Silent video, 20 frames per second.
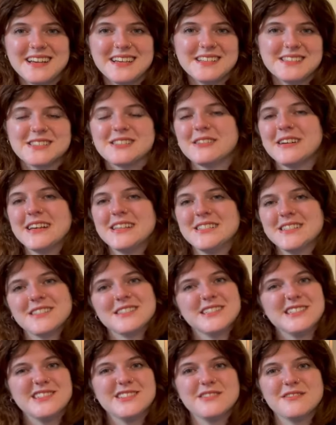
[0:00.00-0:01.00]
So I just
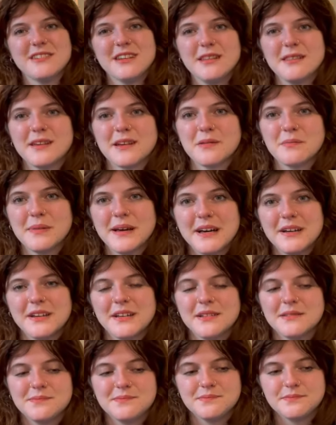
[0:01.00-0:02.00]
didn't do anything about
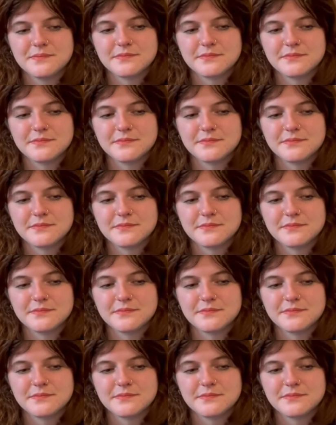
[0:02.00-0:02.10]
it.